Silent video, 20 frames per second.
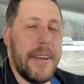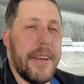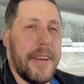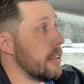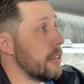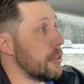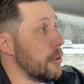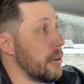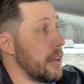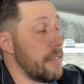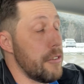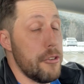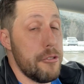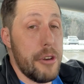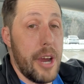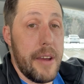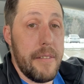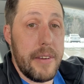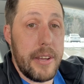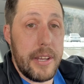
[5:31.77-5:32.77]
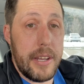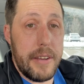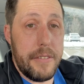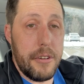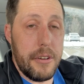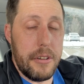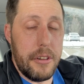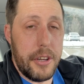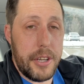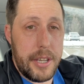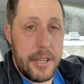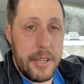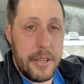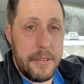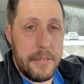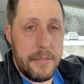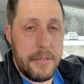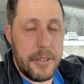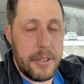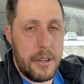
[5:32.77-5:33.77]
So if you're driving, if you're looking,
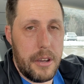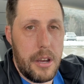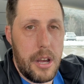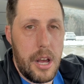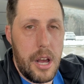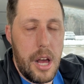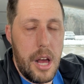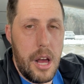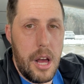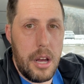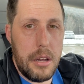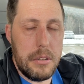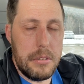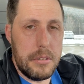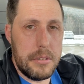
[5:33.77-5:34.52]
ah.